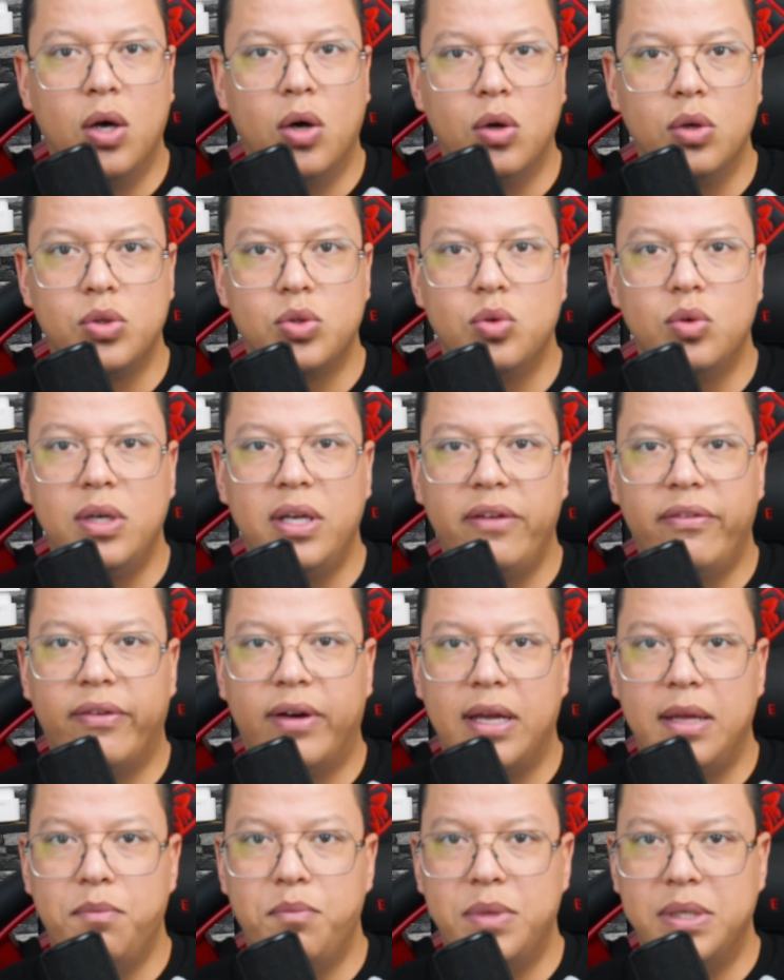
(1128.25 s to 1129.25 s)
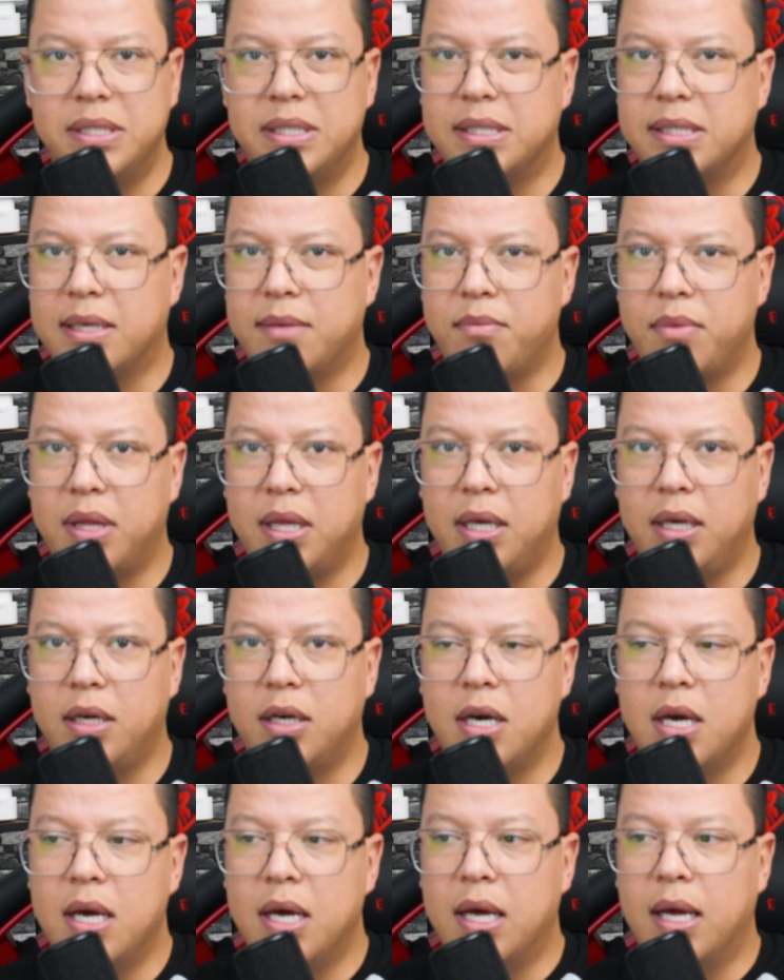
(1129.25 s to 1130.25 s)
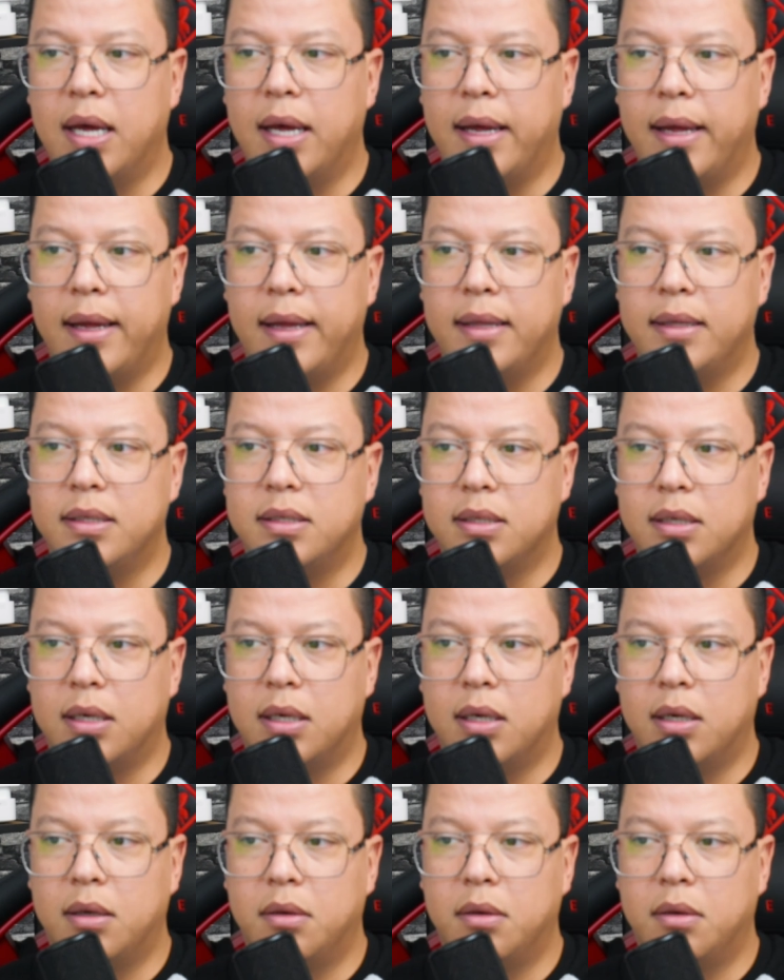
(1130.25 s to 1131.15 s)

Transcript: Also, if I missed something, and